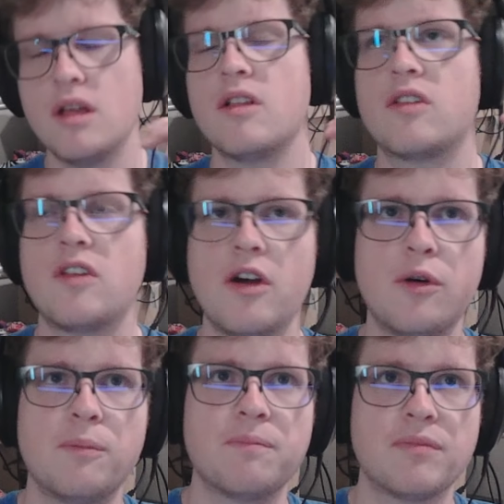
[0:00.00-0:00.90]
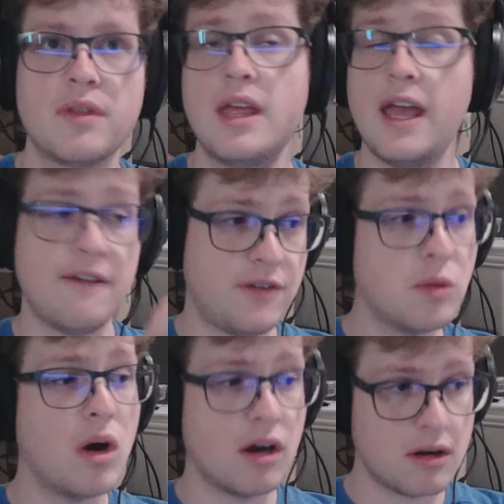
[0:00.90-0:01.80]
So if
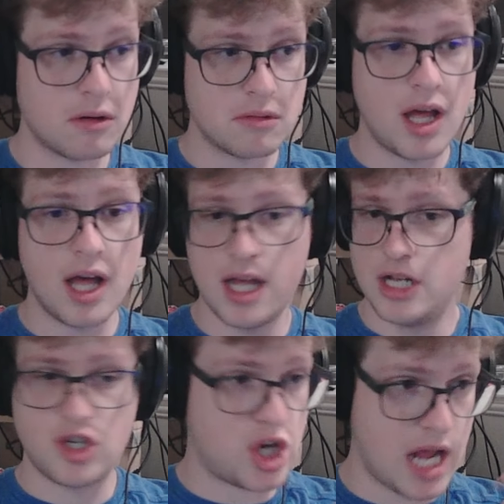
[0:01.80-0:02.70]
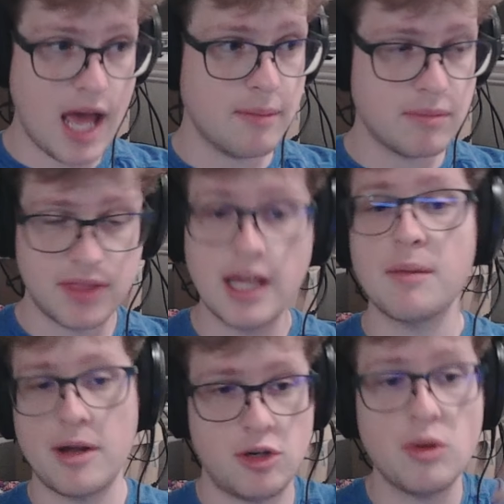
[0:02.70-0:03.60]
you are a GM thinking
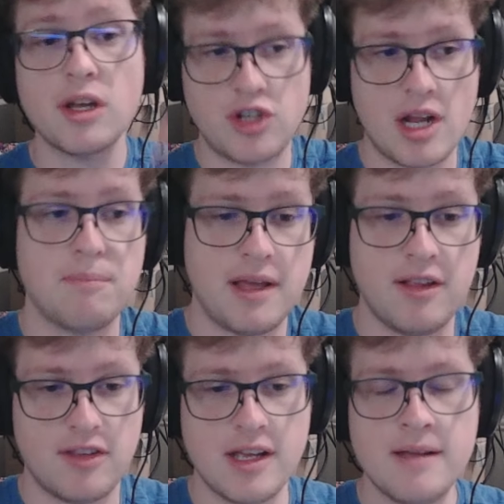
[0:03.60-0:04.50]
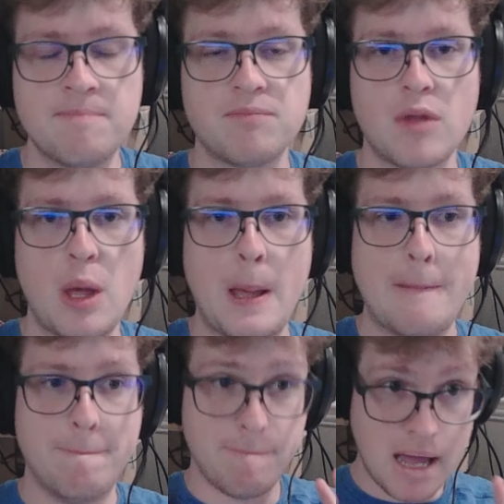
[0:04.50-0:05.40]
about doing a GMPC,
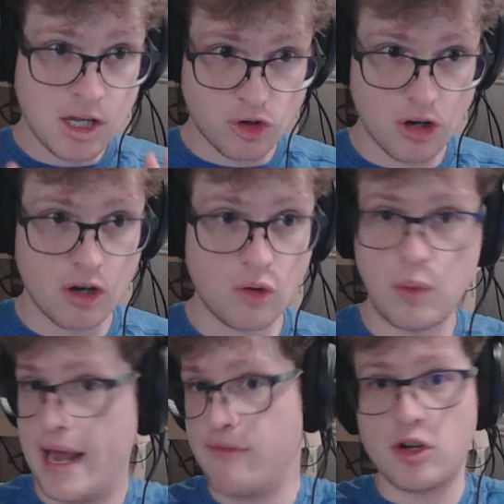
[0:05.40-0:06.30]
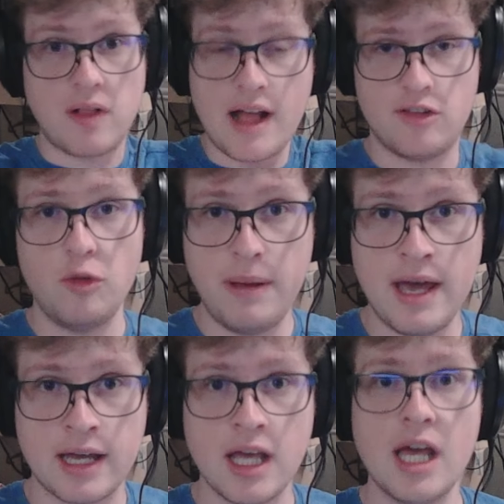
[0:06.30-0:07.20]
make sure whatever class you
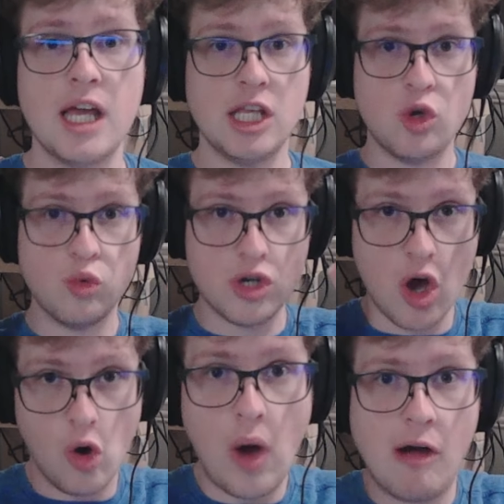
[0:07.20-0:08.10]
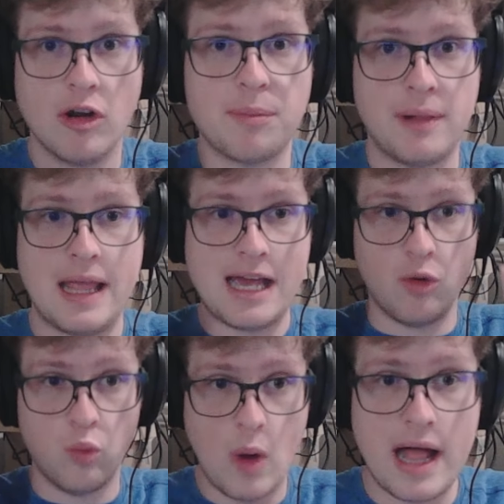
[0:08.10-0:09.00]
pick, you know how to play it
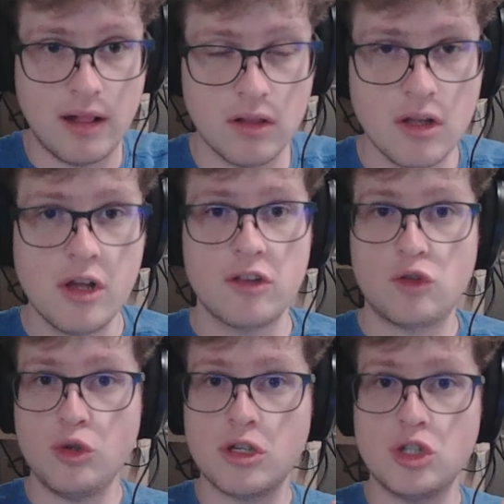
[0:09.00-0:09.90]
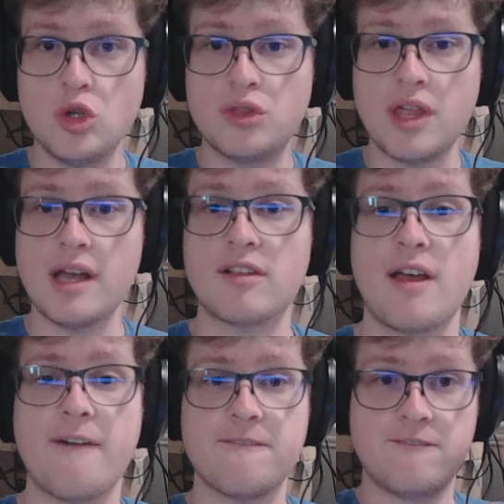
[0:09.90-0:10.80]
well so you can do things
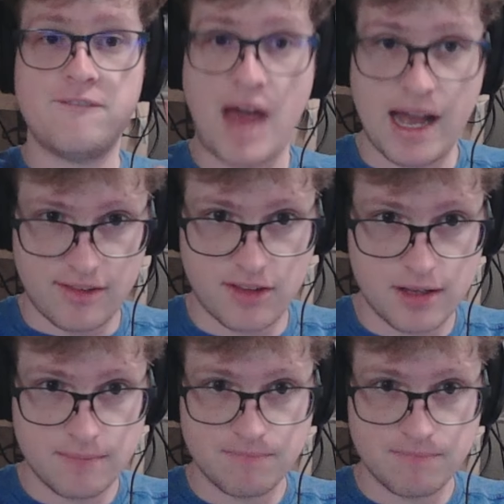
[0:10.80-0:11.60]
fast.